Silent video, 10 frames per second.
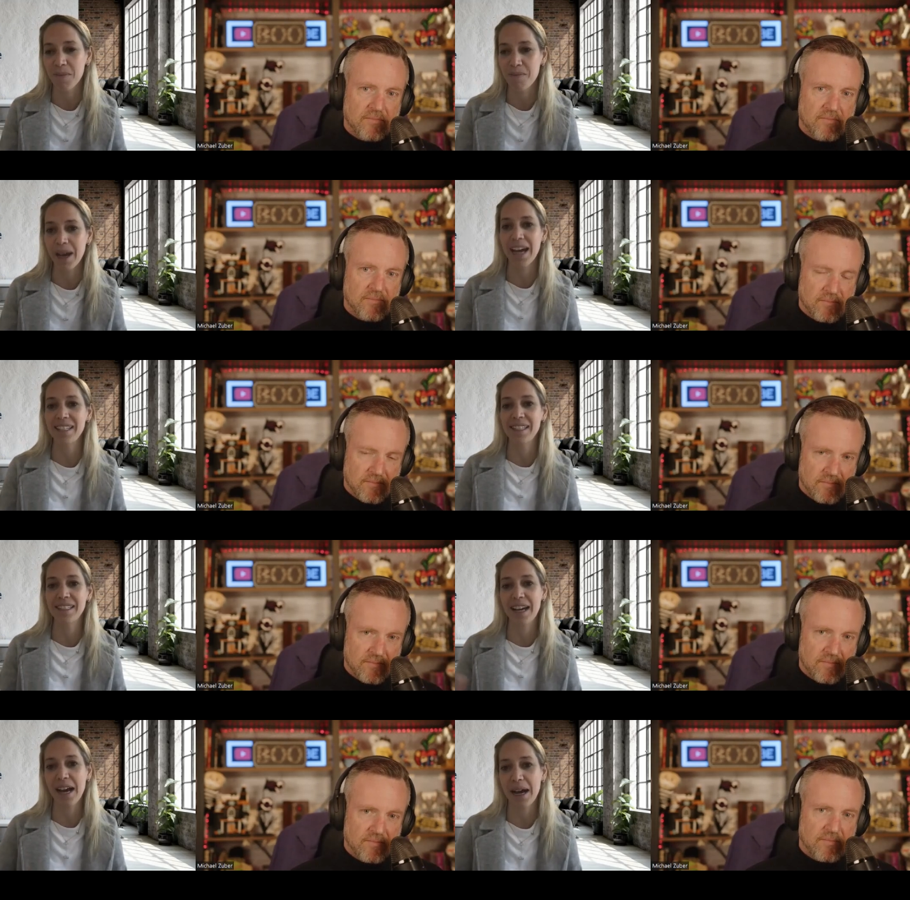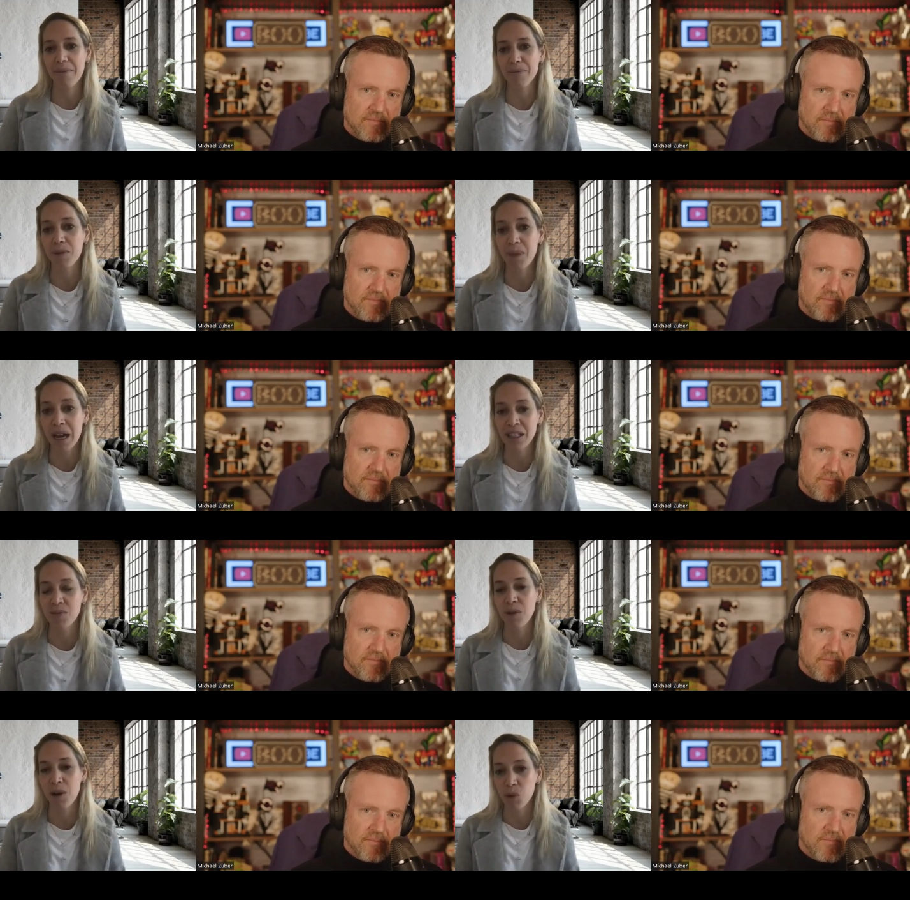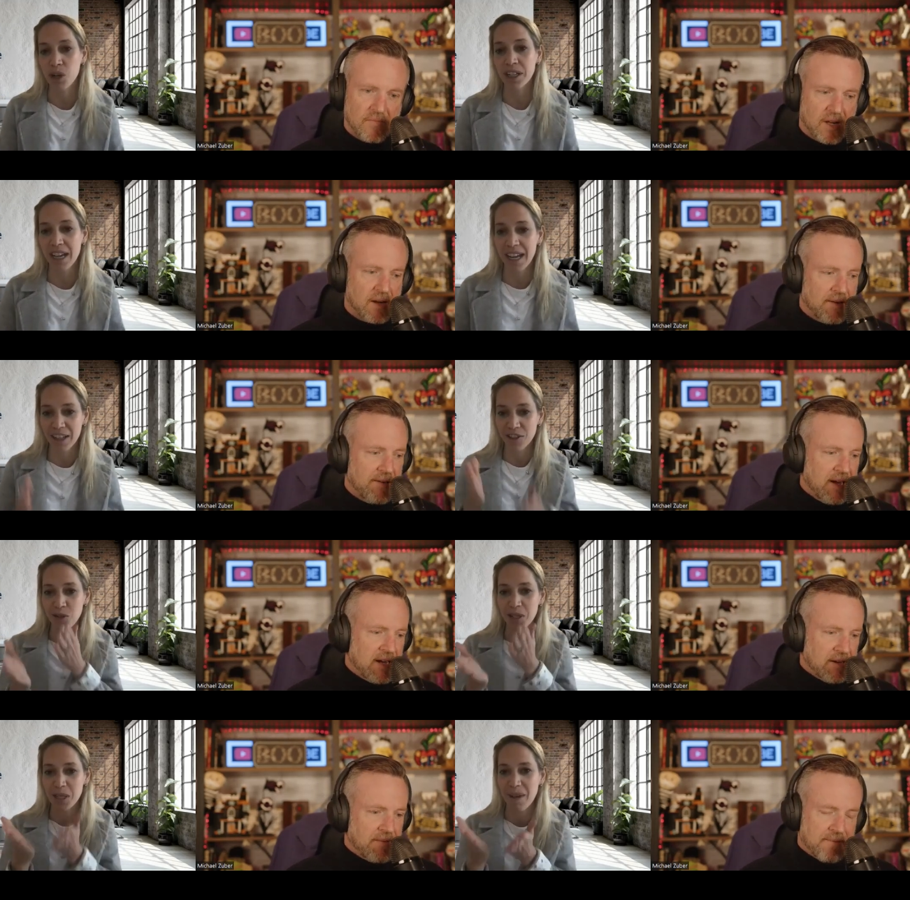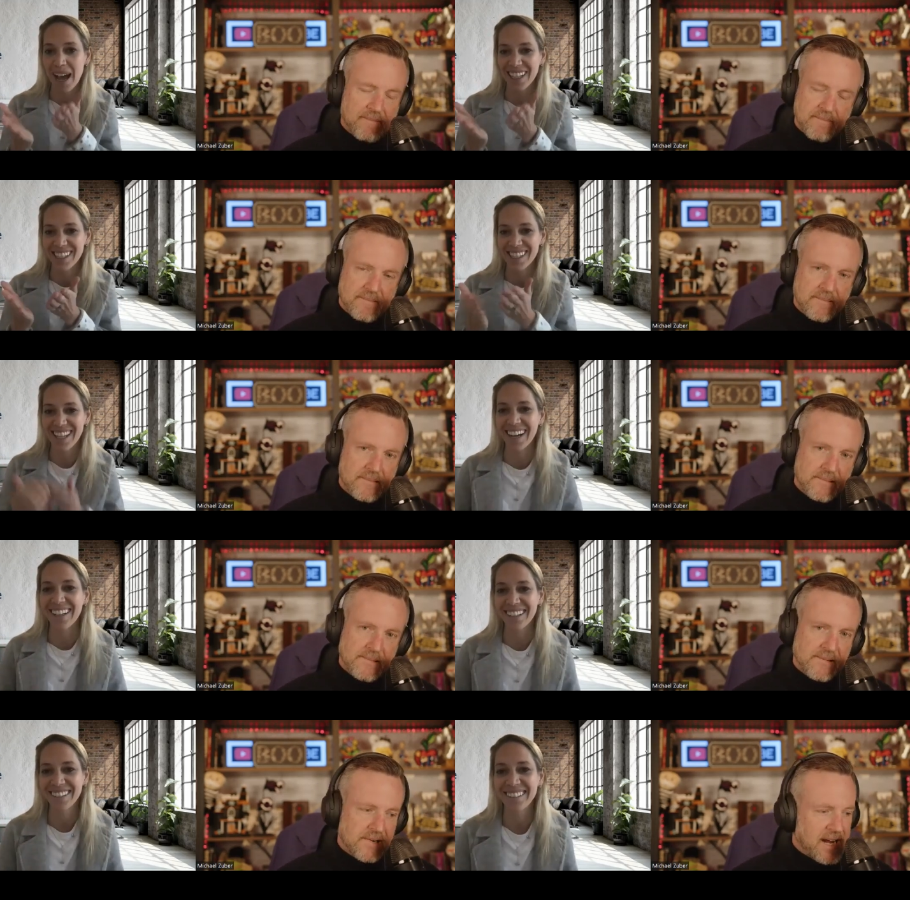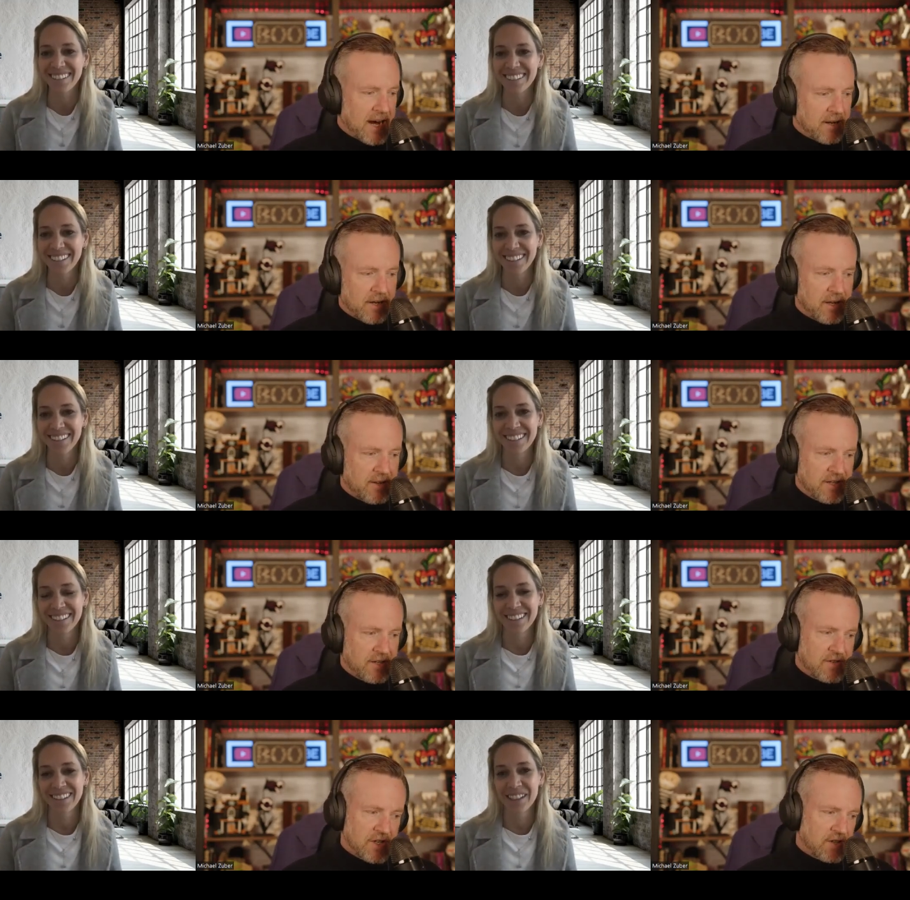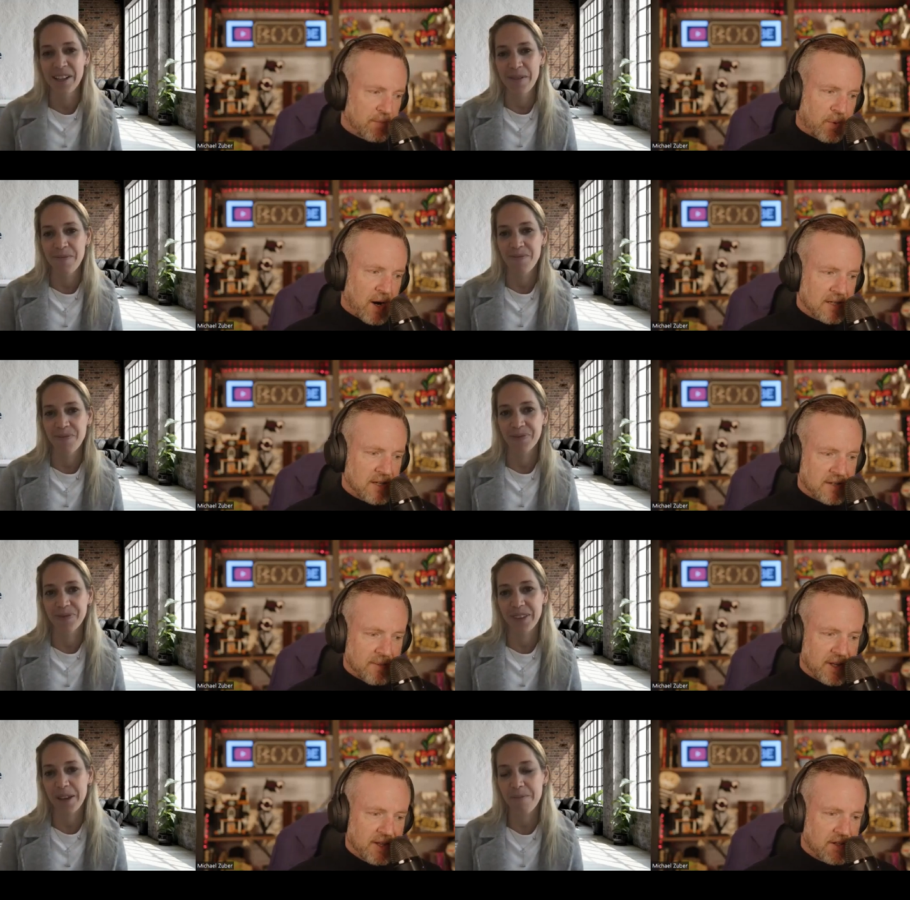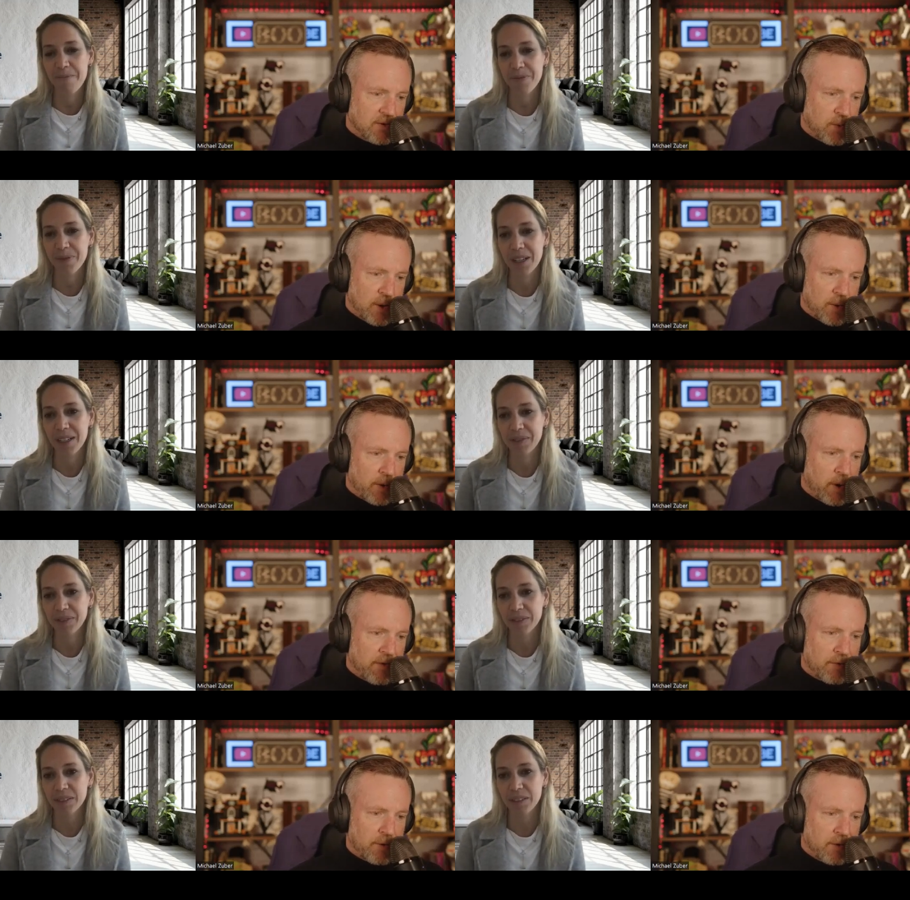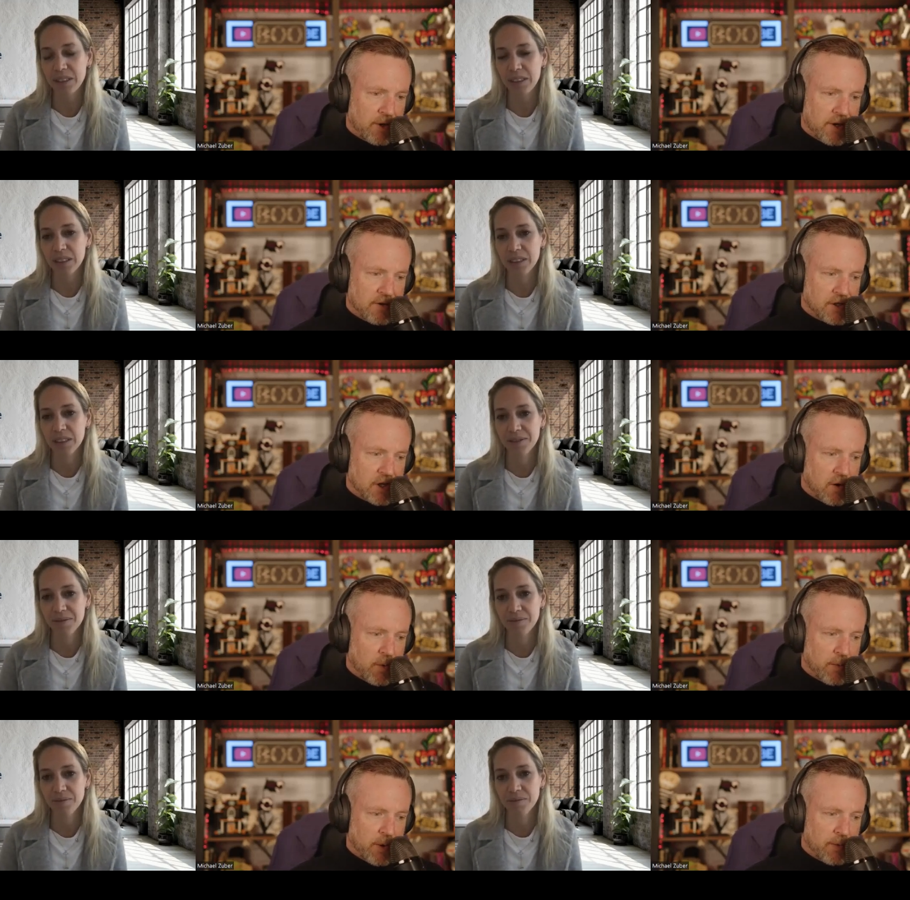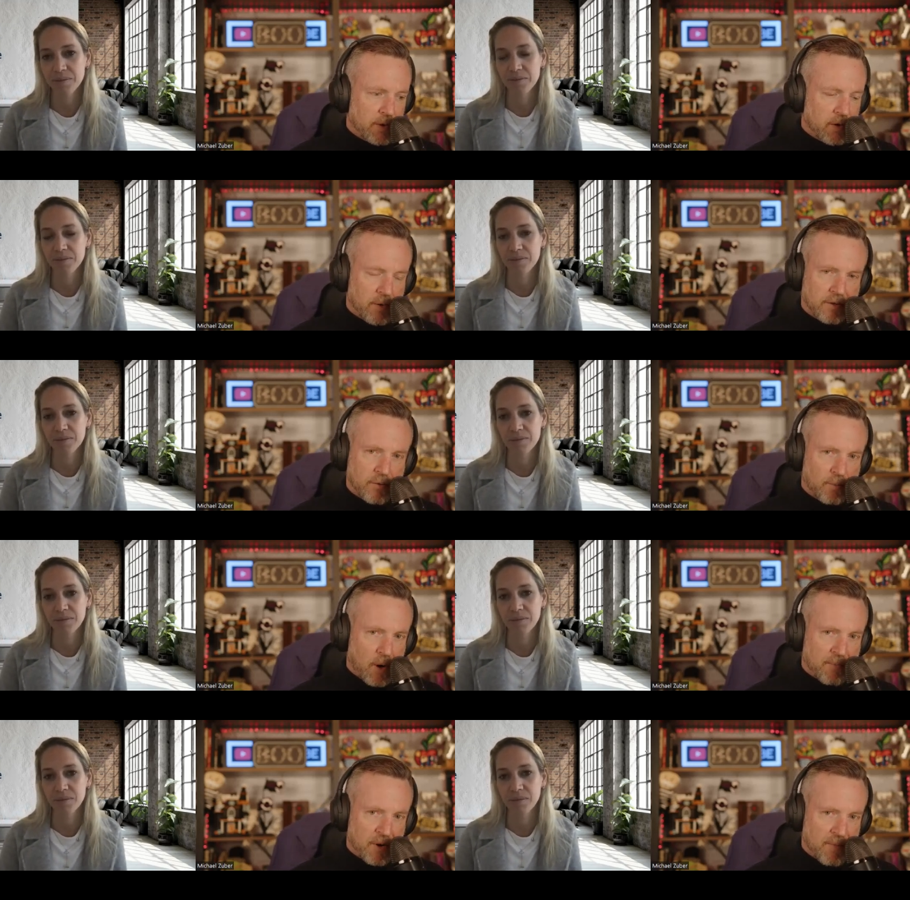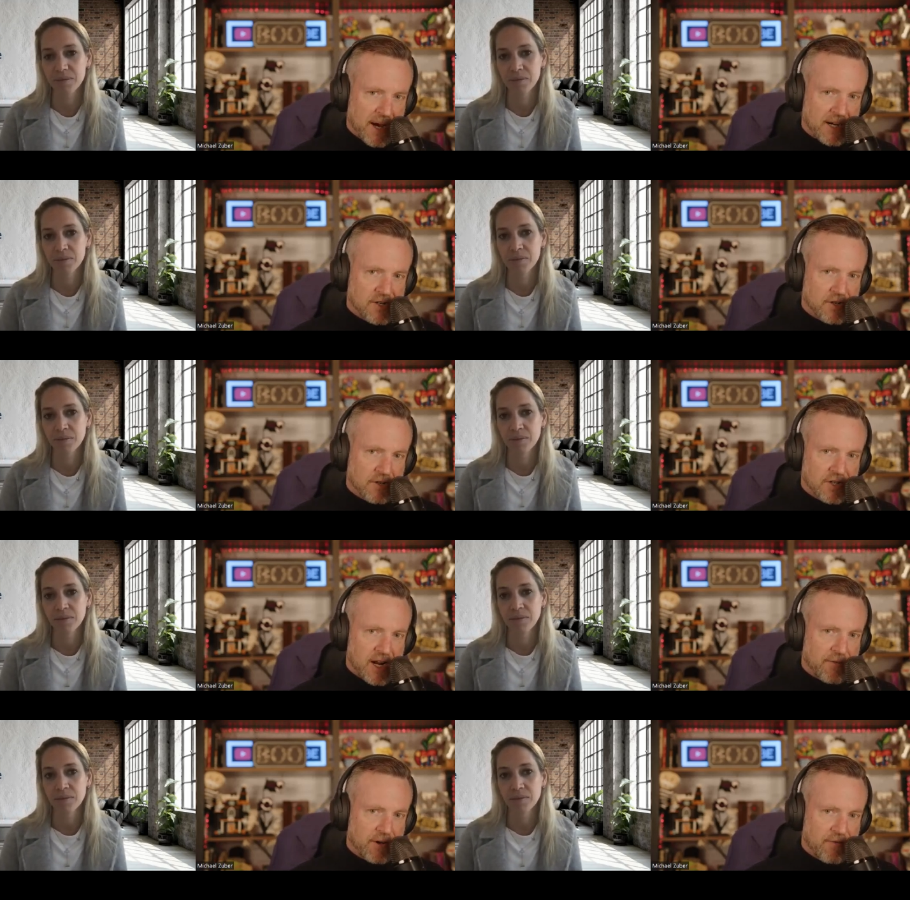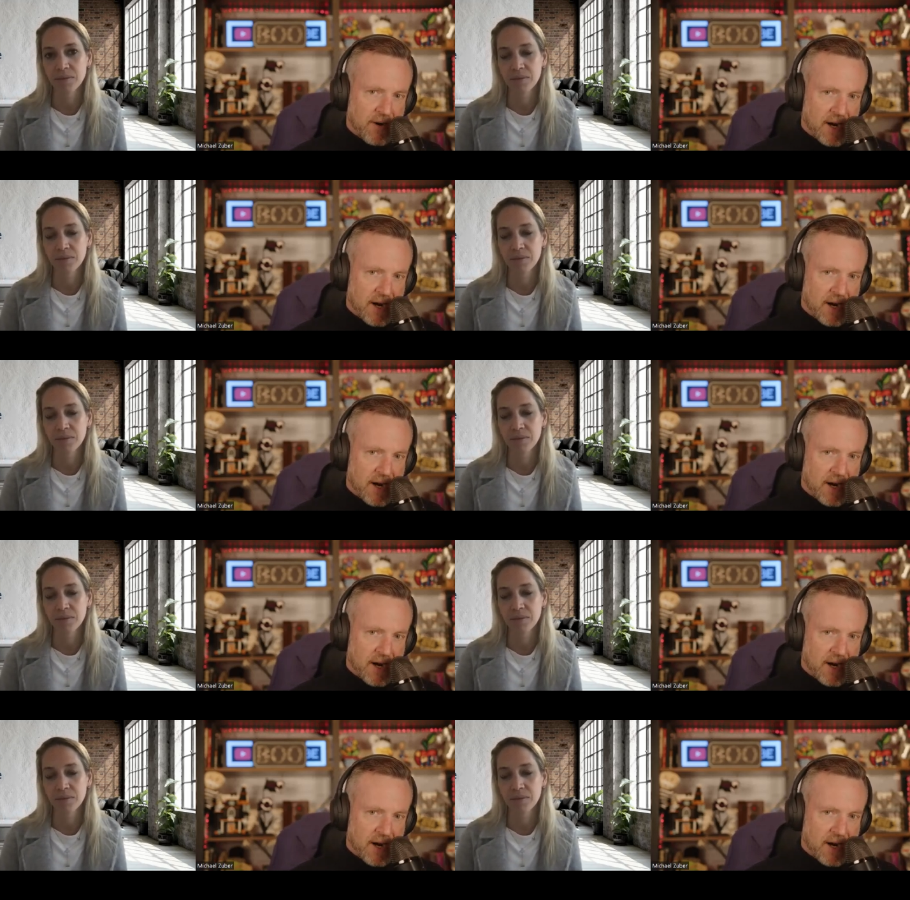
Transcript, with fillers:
Speaker 1: best um, best work and there's always a balance there
Speaker 2: yeah th- this is just a process i mean this is what we went through years ago when we were going through property managers and having